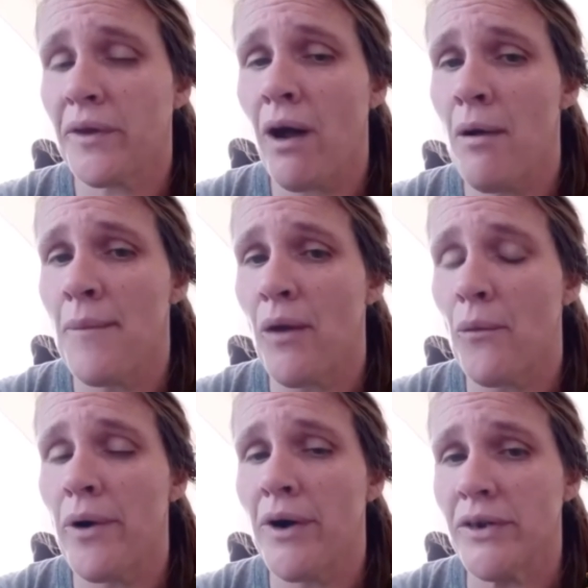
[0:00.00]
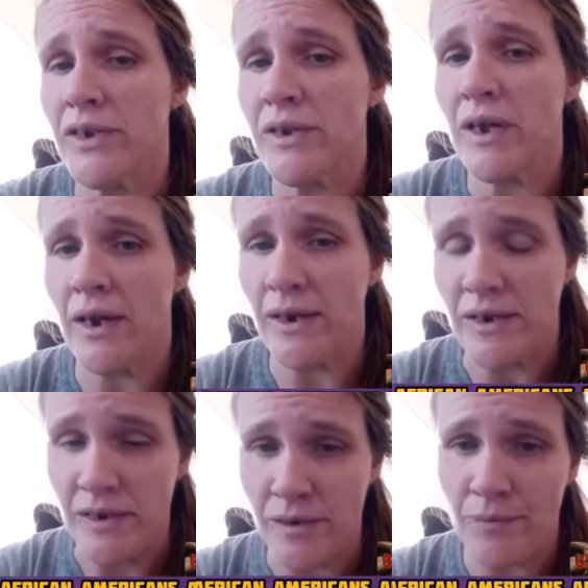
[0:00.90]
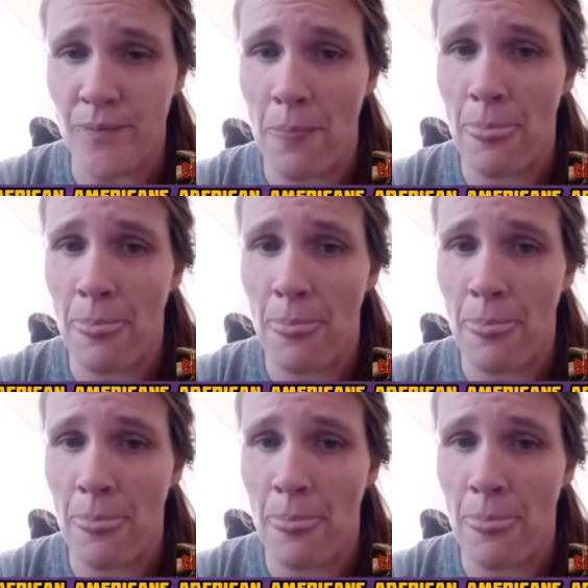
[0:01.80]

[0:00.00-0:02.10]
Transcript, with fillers: the comment was is,